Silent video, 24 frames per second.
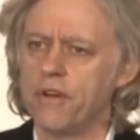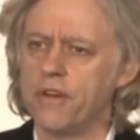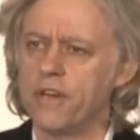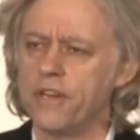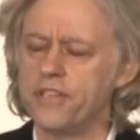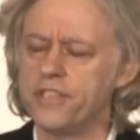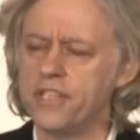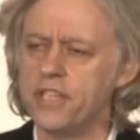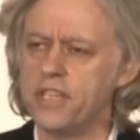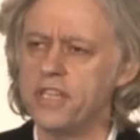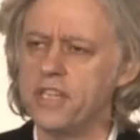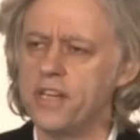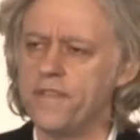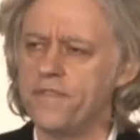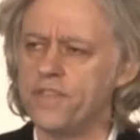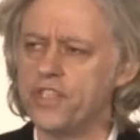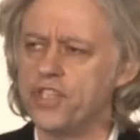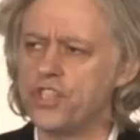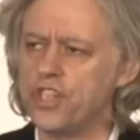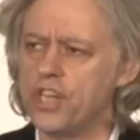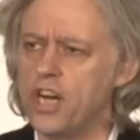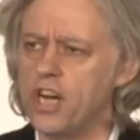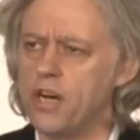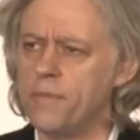I didn't have a
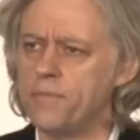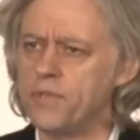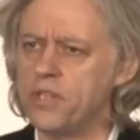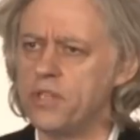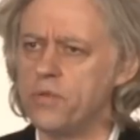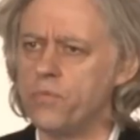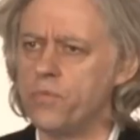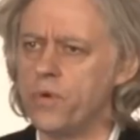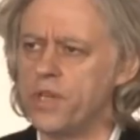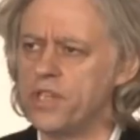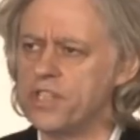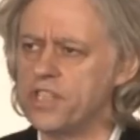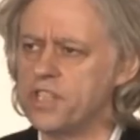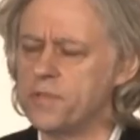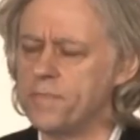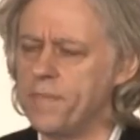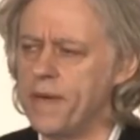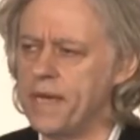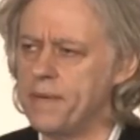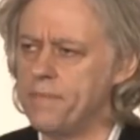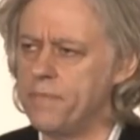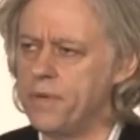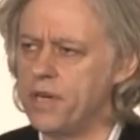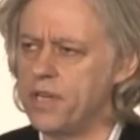job, didn't want to
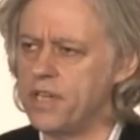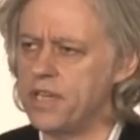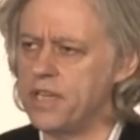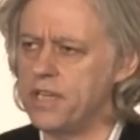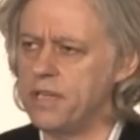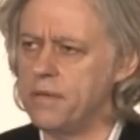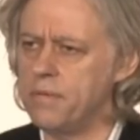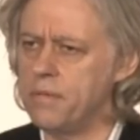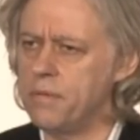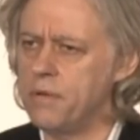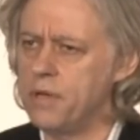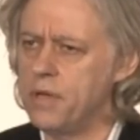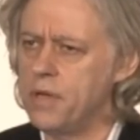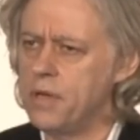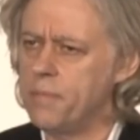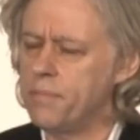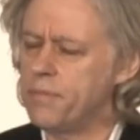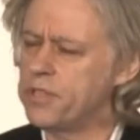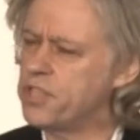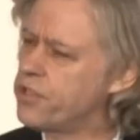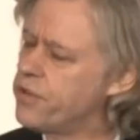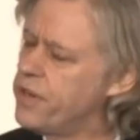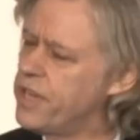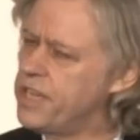spend money.
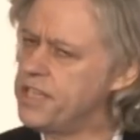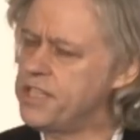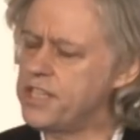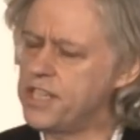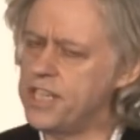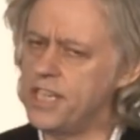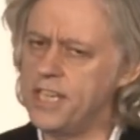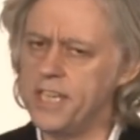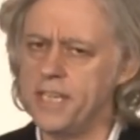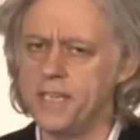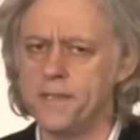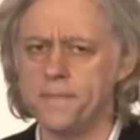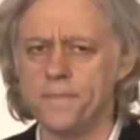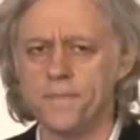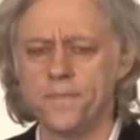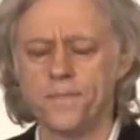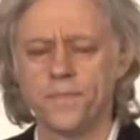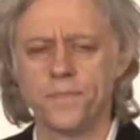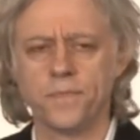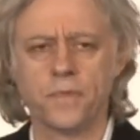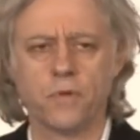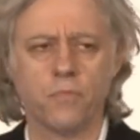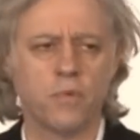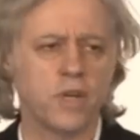But you're 18,
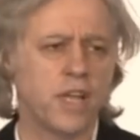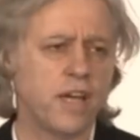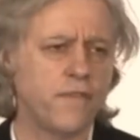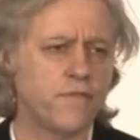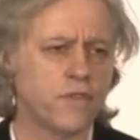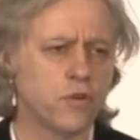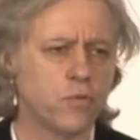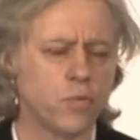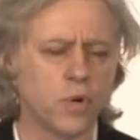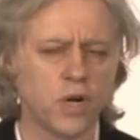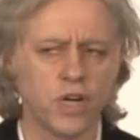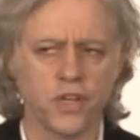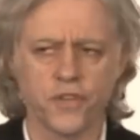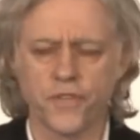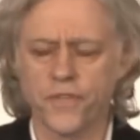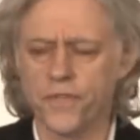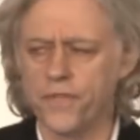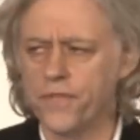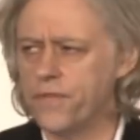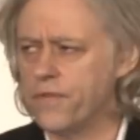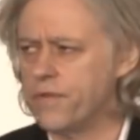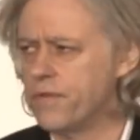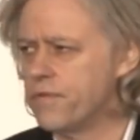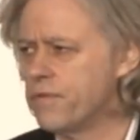whatever it was,
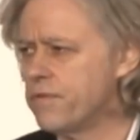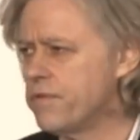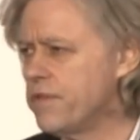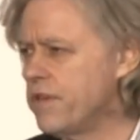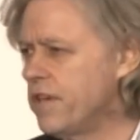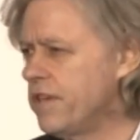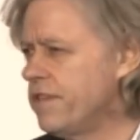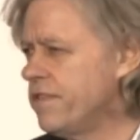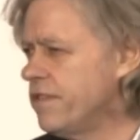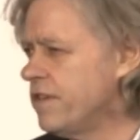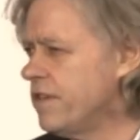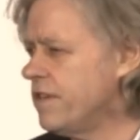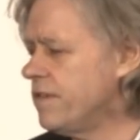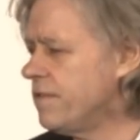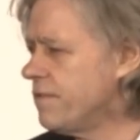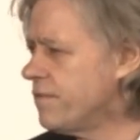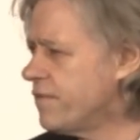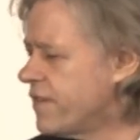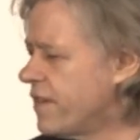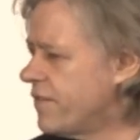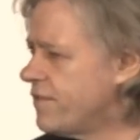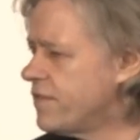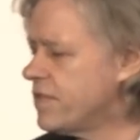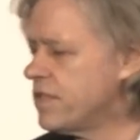18,
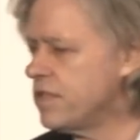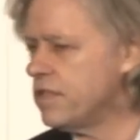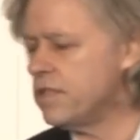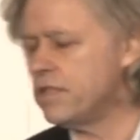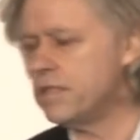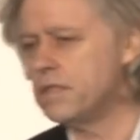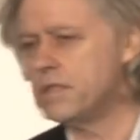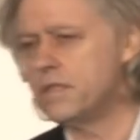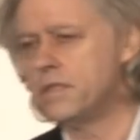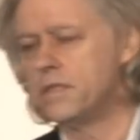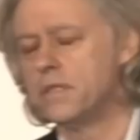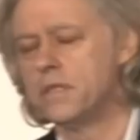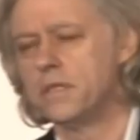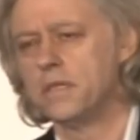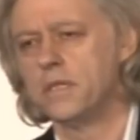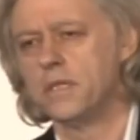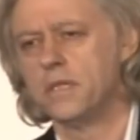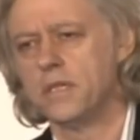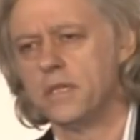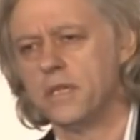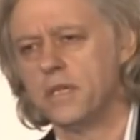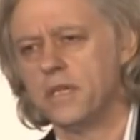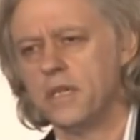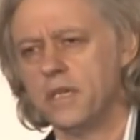17.
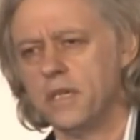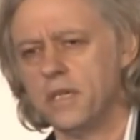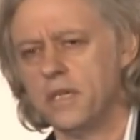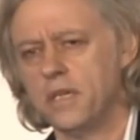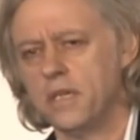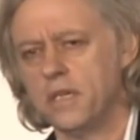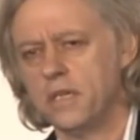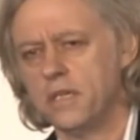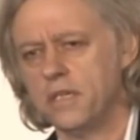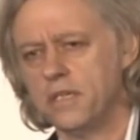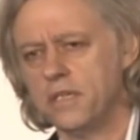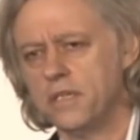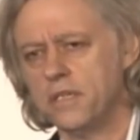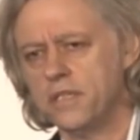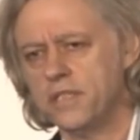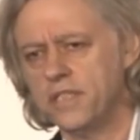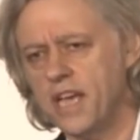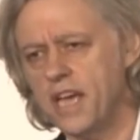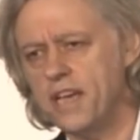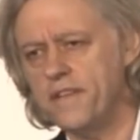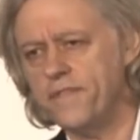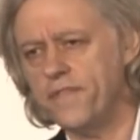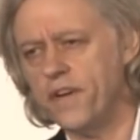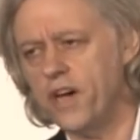
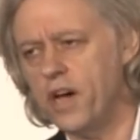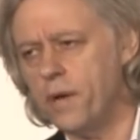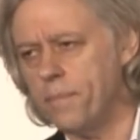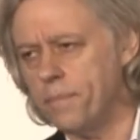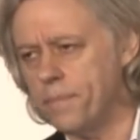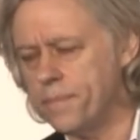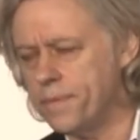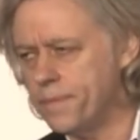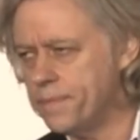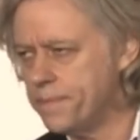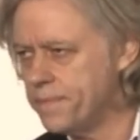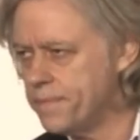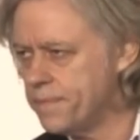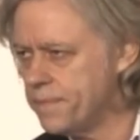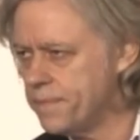Save up.